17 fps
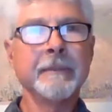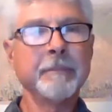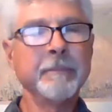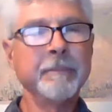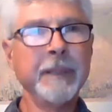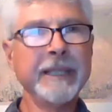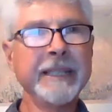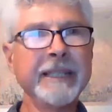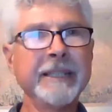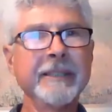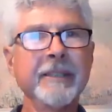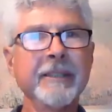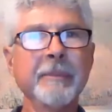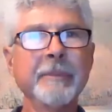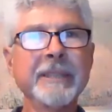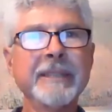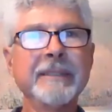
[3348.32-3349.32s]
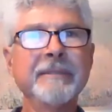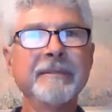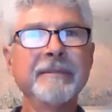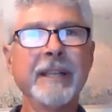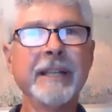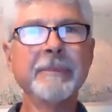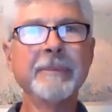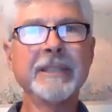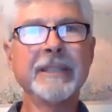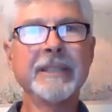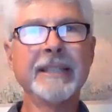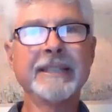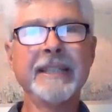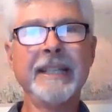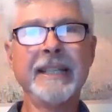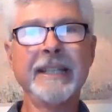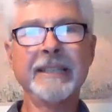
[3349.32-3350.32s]
But in an urban environment like
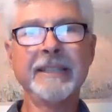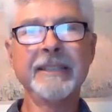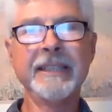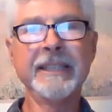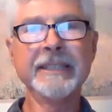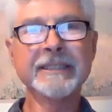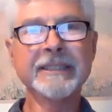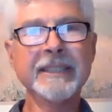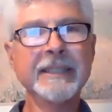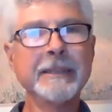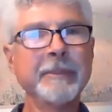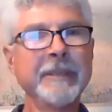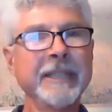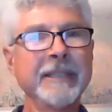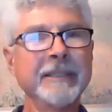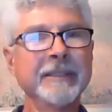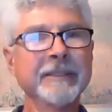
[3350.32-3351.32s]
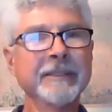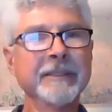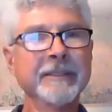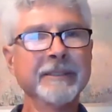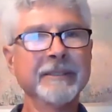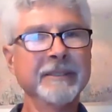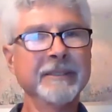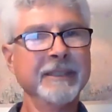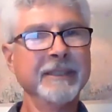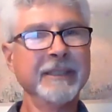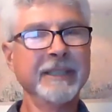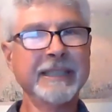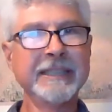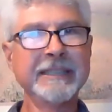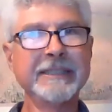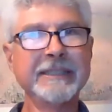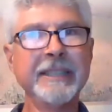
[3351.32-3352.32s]
that, it's going to be a, a
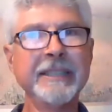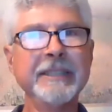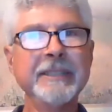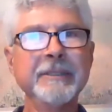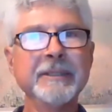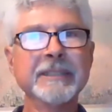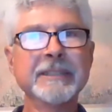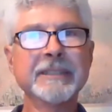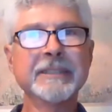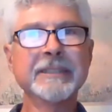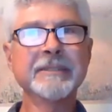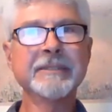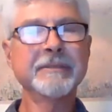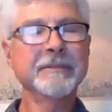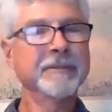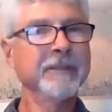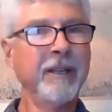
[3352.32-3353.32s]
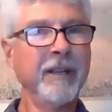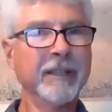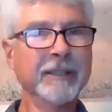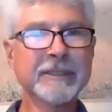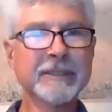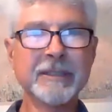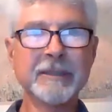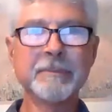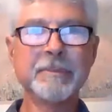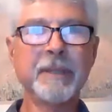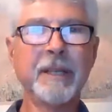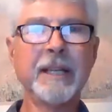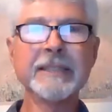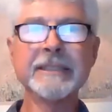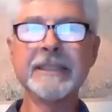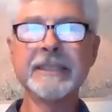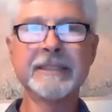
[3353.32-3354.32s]
continuous yep. long-term
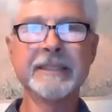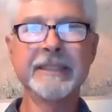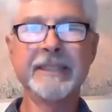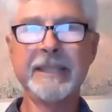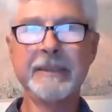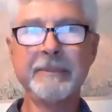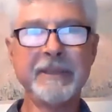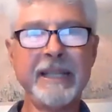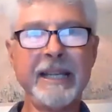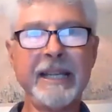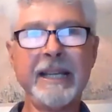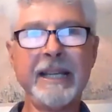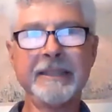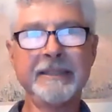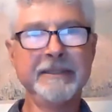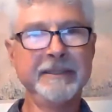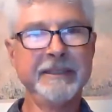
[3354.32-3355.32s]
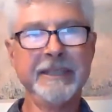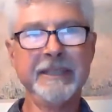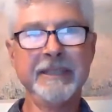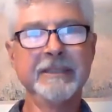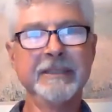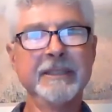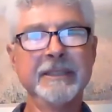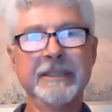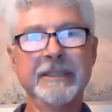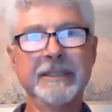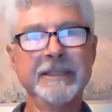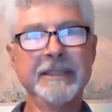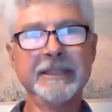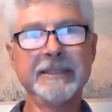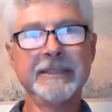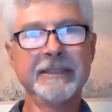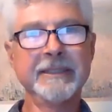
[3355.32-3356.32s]
project to keep that in a good
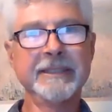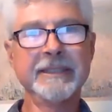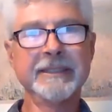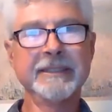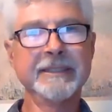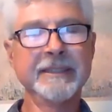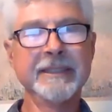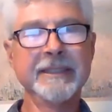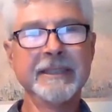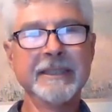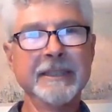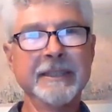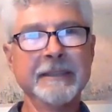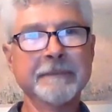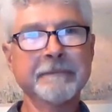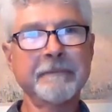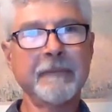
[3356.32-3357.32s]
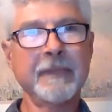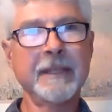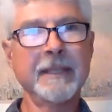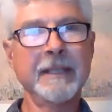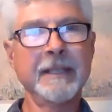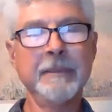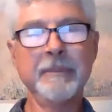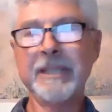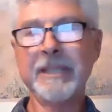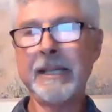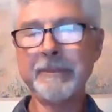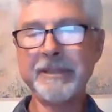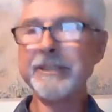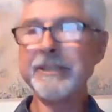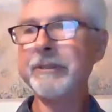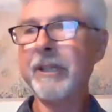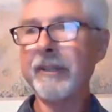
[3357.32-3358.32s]
condition. Because, I mean, I
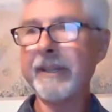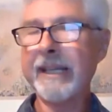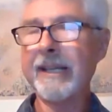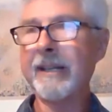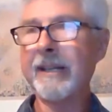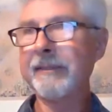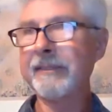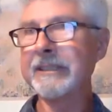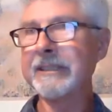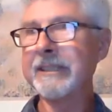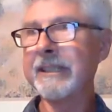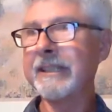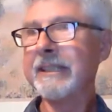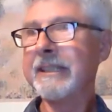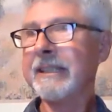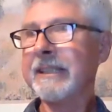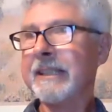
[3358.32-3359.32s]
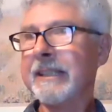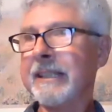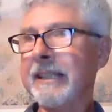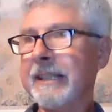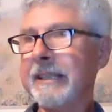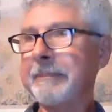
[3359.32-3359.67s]
mean, you know that obviously. Mm.